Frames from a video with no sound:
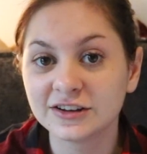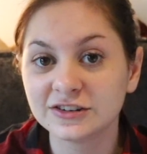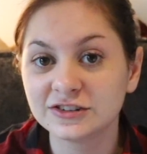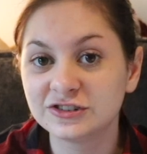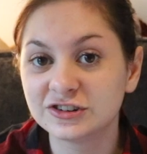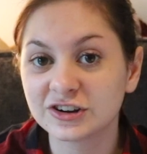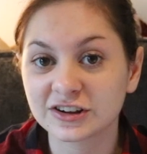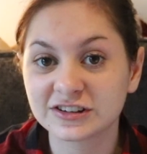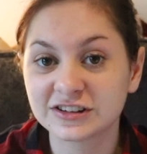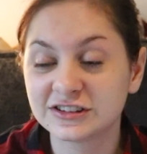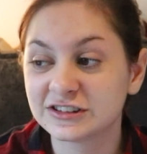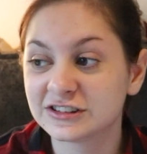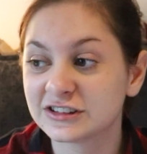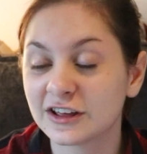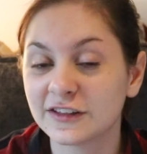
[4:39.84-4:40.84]

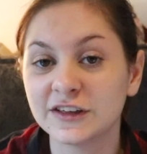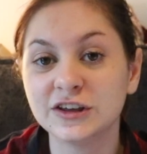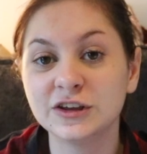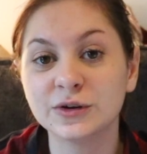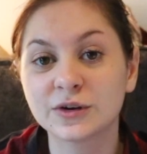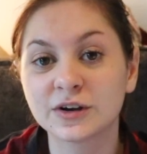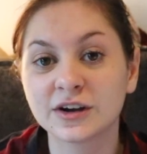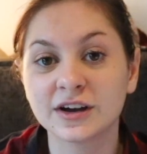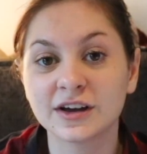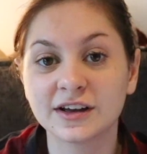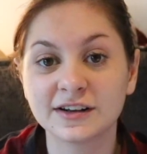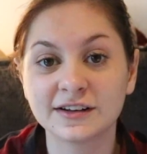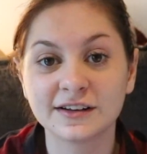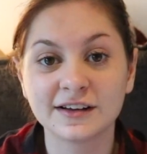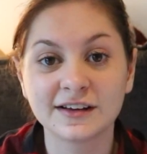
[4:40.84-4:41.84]
just so that you
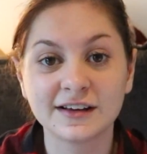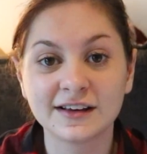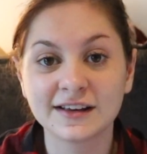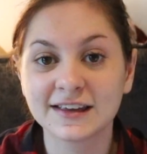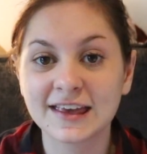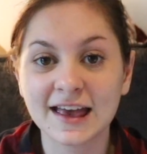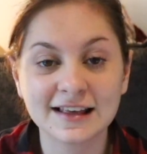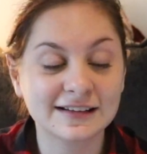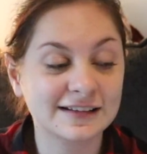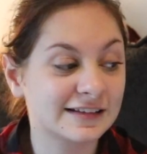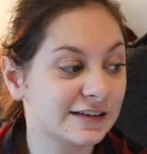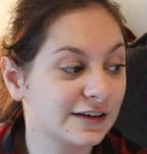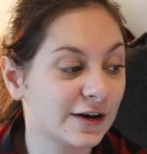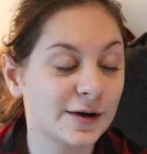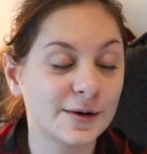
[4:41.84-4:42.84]
can get
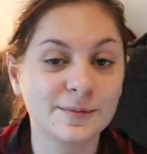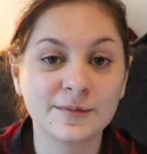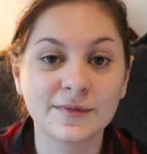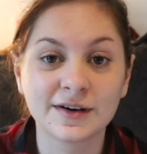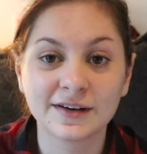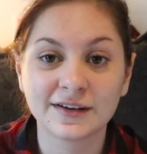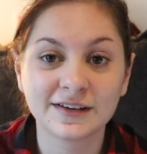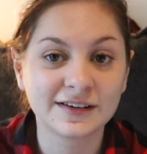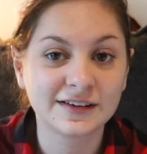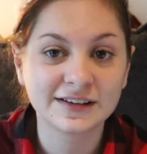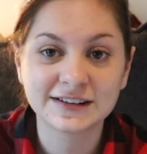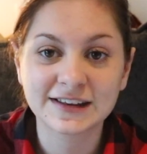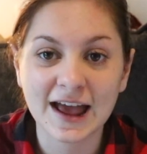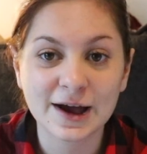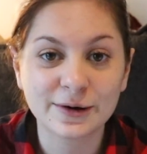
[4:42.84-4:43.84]
some
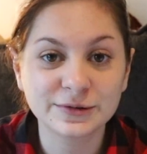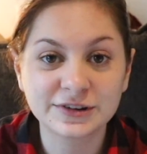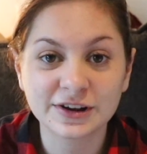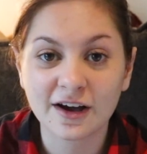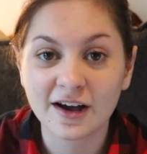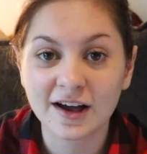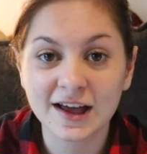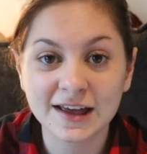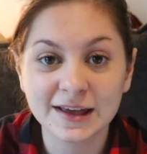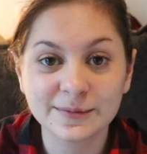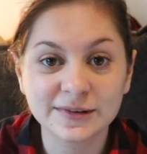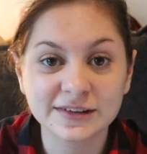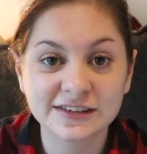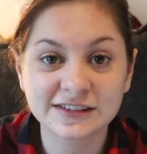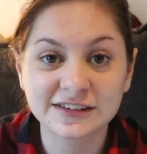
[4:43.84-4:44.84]

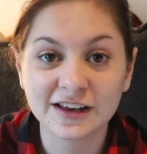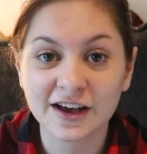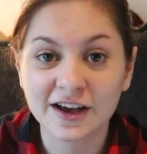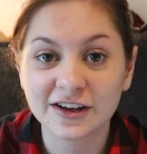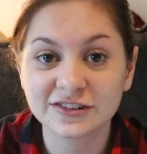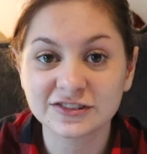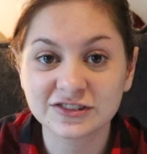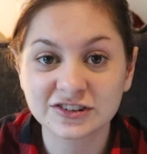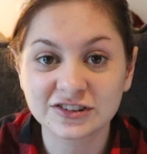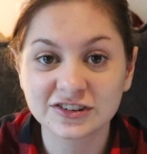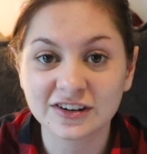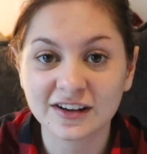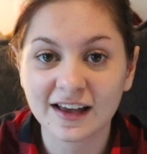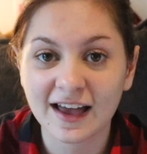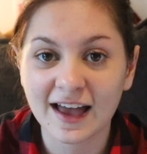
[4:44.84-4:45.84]
downtime as
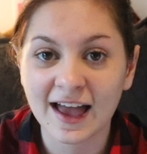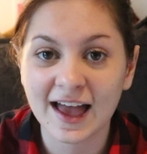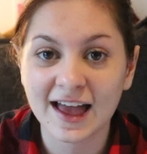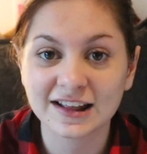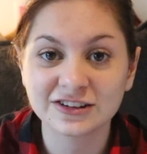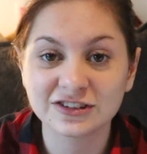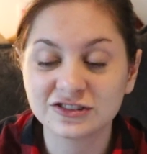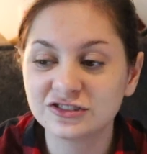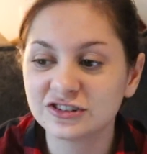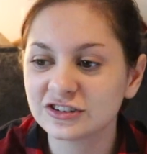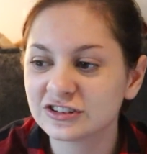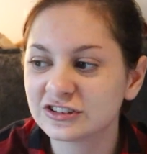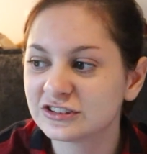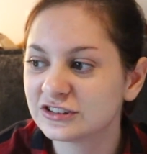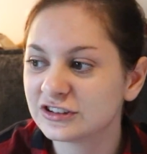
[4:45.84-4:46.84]
such, and
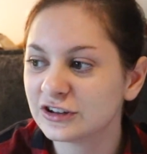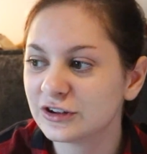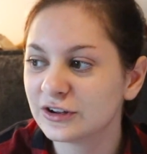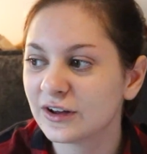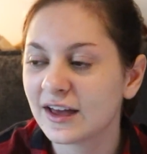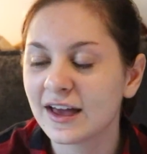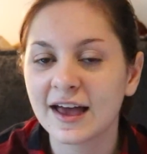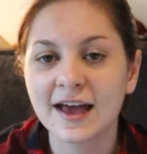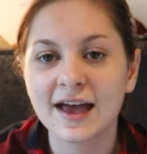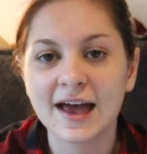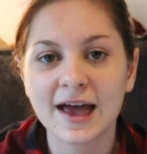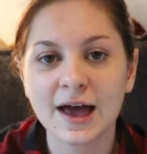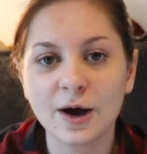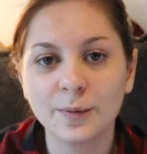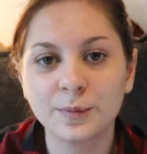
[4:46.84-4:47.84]
just to
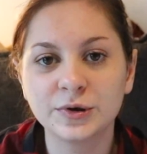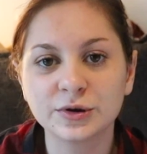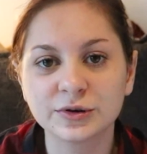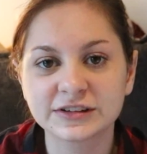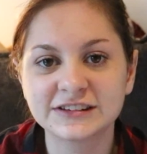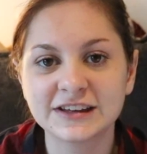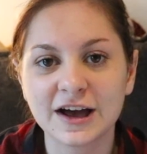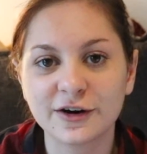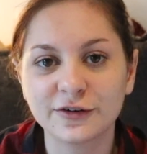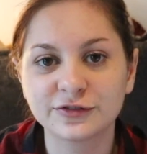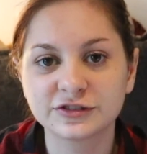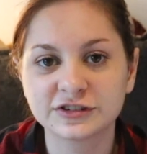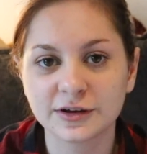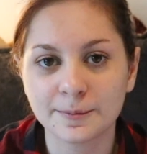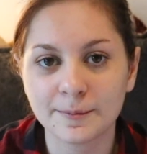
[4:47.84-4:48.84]
help
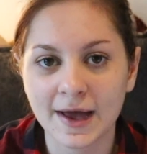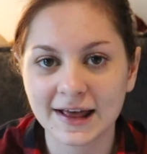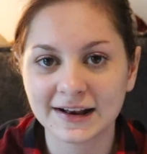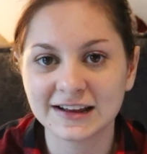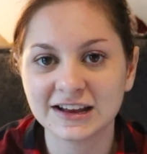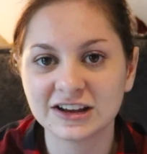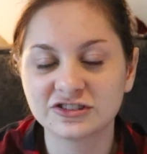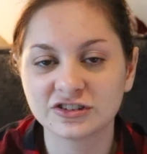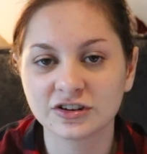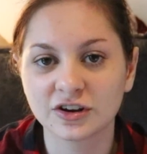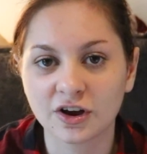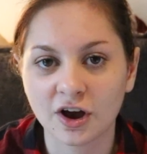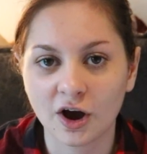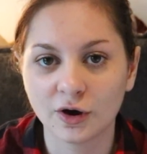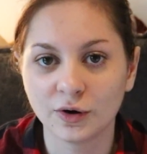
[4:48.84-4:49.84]
yourself to manage
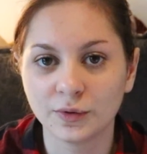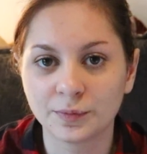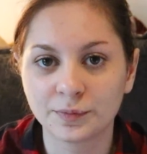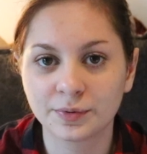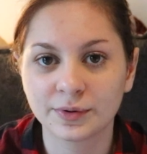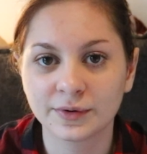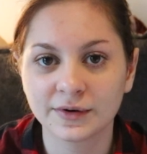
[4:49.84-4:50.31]
and cope.